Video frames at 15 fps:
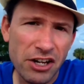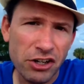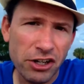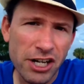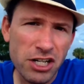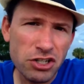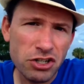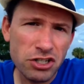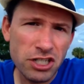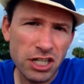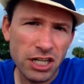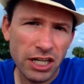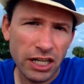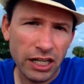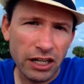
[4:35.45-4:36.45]
you're
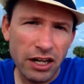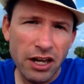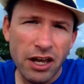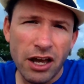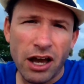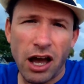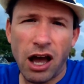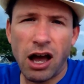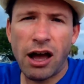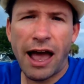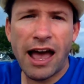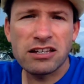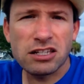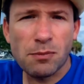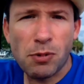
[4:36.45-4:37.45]
interested in uh,
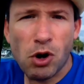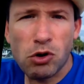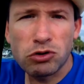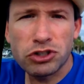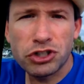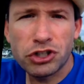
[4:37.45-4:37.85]
as opposed